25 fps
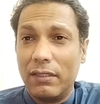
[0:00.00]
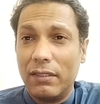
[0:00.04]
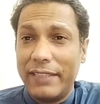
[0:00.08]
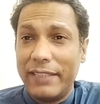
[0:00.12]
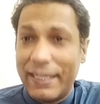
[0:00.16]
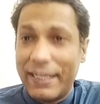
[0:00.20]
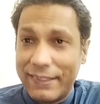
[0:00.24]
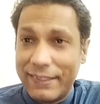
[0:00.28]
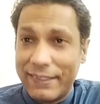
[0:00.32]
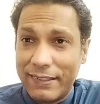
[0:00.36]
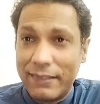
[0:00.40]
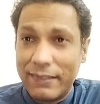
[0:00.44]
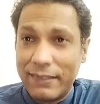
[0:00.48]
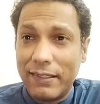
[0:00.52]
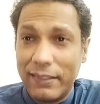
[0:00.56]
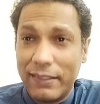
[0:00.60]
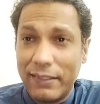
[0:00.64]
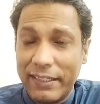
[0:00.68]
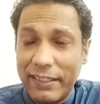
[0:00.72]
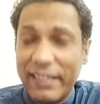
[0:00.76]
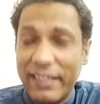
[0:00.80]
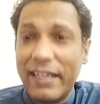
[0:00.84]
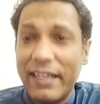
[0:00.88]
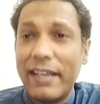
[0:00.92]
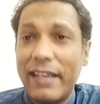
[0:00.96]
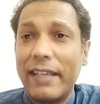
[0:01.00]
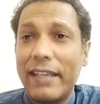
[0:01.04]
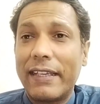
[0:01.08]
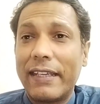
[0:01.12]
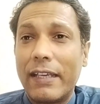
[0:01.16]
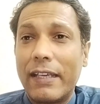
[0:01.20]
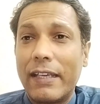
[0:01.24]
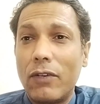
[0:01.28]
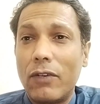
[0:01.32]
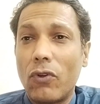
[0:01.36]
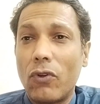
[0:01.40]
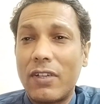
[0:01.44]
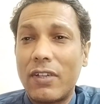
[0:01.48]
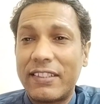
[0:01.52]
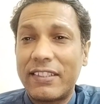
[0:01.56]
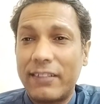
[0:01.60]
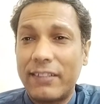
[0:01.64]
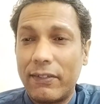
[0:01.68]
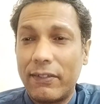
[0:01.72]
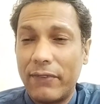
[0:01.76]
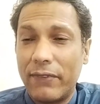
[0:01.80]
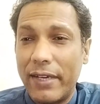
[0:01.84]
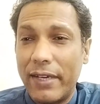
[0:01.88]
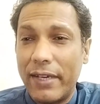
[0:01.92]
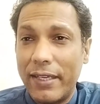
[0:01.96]
Yes, Tigray cannot
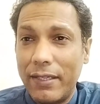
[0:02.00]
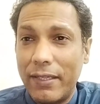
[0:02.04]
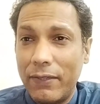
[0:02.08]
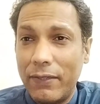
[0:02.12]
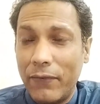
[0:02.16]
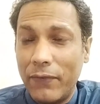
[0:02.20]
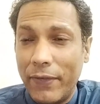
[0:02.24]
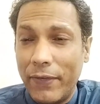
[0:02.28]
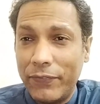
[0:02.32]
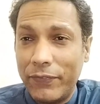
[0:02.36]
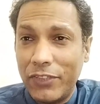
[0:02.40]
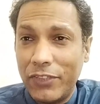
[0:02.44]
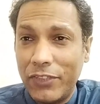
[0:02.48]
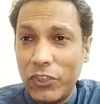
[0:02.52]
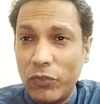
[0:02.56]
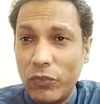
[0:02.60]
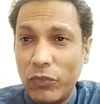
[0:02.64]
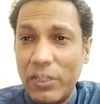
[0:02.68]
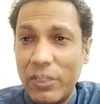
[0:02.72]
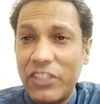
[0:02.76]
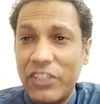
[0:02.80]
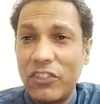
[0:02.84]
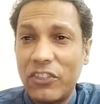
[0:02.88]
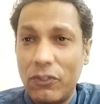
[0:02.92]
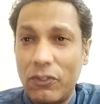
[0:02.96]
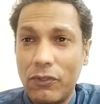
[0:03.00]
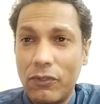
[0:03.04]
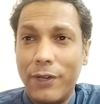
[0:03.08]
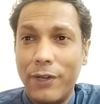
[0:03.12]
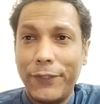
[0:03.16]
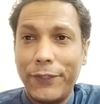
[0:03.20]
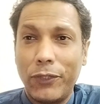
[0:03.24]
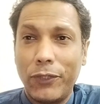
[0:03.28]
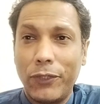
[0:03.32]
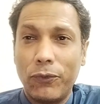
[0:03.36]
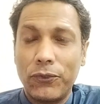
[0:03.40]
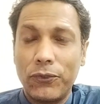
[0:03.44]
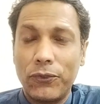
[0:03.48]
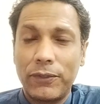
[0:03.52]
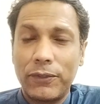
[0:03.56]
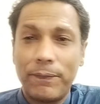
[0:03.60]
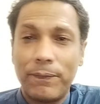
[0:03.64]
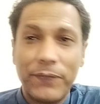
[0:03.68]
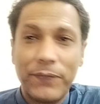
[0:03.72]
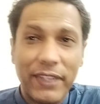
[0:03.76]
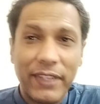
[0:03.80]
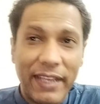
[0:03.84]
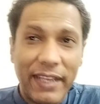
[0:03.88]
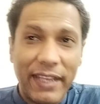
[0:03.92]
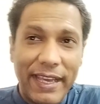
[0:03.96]
survive if situation continues.
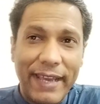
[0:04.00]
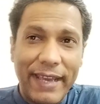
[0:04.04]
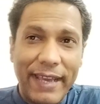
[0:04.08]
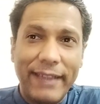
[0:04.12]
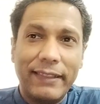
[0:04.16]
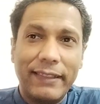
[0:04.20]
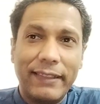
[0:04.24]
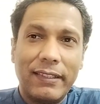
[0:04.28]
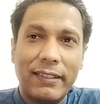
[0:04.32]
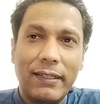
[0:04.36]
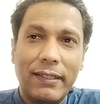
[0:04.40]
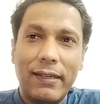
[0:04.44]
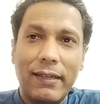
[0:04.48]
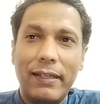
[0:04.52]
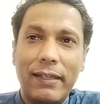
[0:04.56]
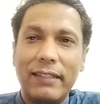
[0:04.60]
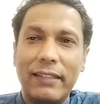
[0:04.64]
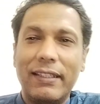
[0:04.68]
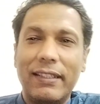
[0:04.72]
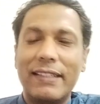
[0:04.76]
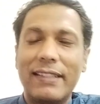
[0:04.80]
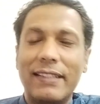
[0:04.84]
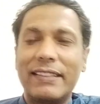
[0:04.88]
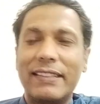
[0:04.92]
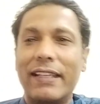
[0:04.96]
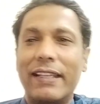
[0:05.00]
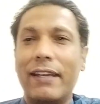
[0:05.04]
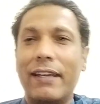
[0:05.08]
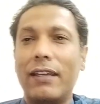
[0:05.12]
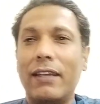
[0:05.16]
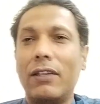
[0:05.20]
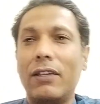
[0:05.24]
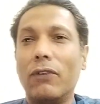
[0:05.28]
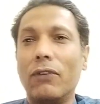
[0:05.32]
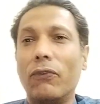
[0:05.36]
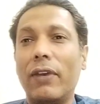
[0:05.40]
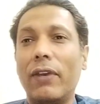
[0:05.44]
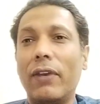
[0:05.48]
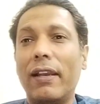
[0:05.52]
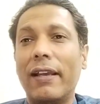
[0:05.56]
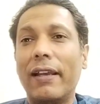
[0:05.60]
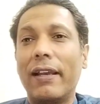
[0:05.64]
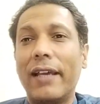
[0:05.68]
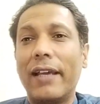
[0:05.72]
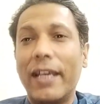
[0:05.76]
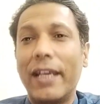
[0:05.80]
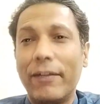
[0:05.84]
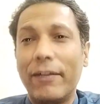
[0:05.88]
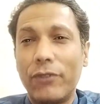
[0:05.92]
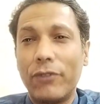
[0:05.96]
And thirdly, they said we'll
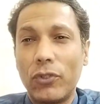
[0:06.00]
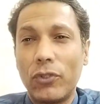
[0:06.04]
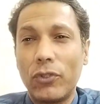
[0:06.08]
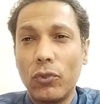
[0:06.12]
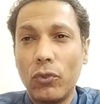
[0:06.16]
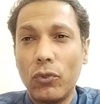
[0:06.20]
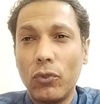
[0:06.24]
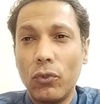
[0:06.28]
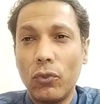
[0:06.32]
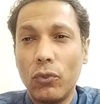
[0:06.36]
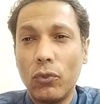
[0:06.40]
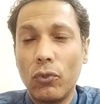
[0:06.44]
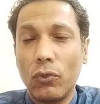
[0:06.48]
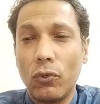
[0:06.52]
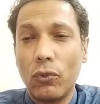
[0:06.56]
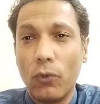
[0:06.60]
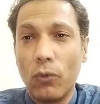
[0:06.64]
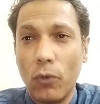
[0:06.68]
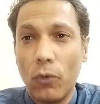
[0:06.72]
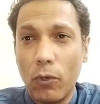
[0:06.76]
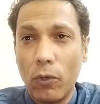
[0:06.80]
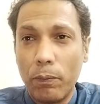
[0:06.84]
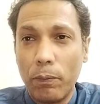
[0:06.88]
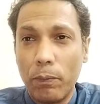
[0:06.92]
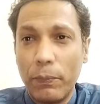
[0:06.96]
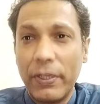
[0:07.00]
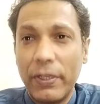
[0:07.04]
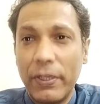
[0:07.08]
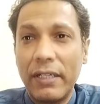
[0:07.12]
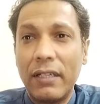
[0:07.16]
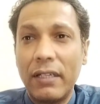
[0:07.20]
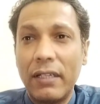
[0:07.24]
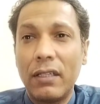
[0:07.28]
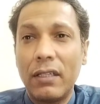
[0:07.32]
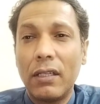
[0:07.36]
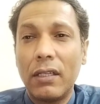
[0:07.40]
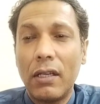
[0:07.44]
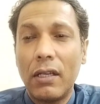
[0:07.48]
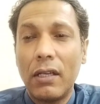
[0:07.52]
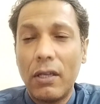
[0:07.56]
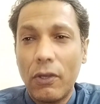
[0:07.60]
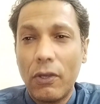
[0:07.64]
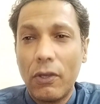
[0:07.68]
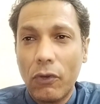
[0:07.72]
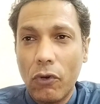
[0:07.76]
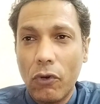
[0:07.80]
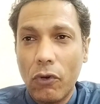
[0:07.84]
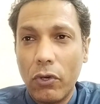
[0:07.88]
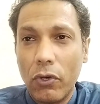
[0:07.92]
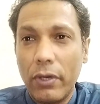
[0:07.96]
have to open
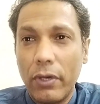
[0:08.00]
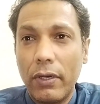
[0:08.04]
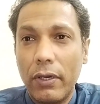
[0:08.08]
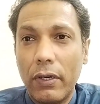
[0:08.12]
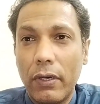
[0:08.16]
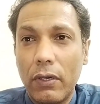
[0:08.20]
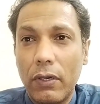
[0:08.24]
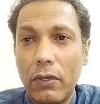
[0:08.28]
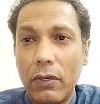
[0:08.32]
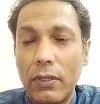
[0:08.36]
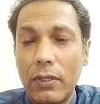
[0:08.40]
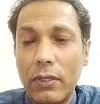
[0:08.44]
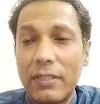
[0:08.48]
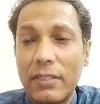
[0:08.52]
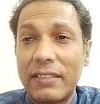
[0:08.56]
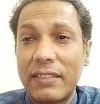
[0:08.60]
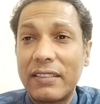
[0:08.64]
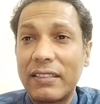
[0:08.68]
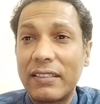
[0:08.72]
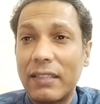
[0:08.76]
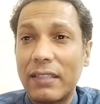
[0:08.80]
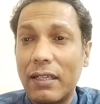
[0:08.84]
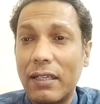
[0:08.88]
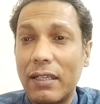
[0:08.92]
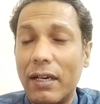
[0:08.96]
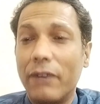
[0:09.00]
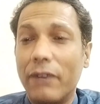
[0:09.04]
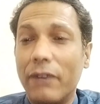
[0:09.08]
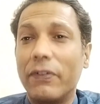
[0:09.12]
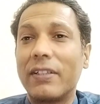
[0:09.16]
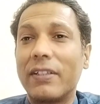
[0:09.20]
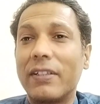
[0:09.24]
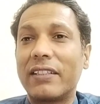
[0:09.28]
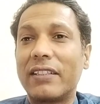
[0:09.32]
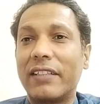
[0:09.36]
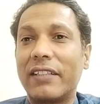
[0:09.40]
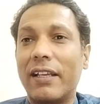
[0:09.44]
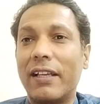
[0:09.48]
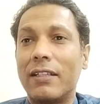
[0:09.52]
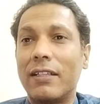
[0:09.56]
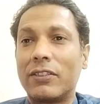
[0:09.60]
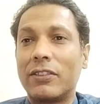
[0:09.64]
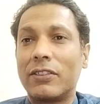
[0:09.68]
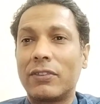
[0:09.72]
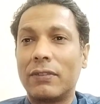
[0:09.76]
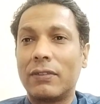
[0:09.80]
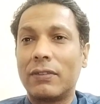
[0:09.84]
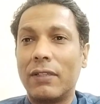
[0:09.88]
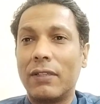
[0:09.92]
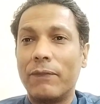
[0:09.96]
corridors
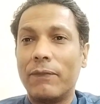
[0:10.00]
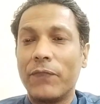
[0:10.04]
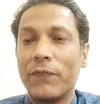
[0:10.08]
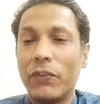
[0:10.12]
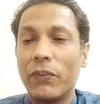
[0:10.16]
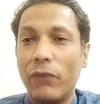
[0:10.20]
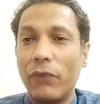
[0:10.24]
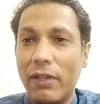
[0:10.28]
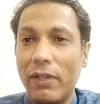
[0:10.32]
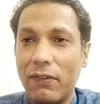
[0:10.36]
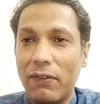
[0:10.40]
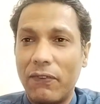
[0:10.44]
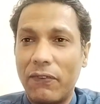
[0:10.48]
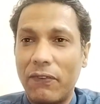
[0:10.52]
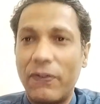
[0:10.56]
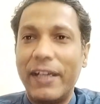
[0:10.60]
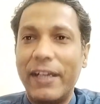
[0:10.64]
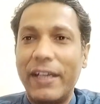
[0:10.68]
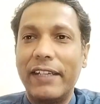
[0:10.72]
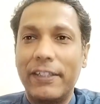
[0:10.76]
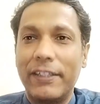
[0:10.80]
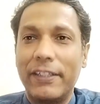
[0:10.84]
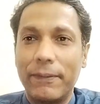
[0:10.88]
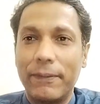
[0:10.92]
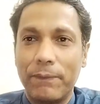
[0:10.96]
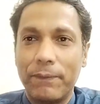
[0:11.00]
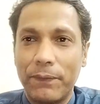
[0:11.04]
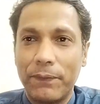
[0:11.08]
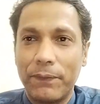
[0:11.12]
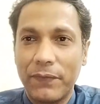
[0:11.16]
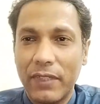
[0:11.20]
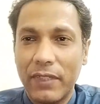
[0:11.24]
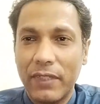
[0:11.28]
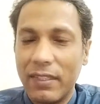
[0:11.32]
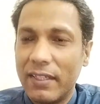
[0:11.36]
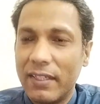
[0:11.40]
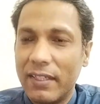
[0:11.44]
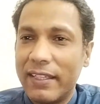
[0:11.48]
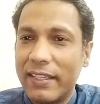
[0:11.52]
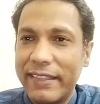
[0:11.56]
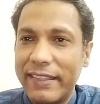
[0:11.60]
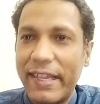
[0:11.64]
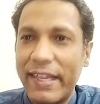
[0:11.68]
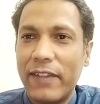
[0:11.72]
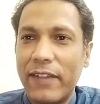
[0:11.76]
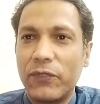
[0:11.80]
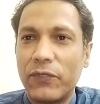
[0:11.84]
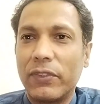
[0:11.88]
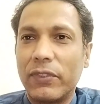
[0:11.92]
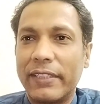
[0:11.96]
ourselves, we'll fight. And
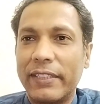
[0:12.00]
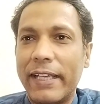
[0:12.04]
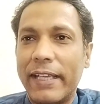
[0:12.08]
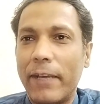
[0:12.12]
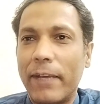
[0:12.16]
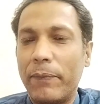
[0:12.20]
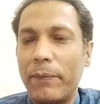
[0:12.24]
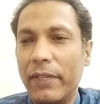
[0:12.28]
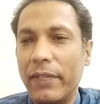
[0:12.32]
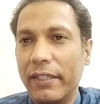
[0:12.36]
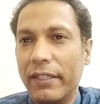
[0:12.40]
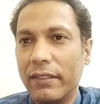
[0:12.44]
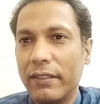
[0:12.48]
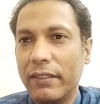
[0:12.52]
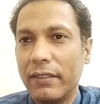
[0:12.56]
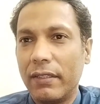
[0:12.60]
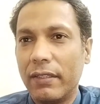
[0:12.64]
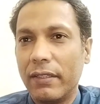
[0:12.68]
that is what's happening.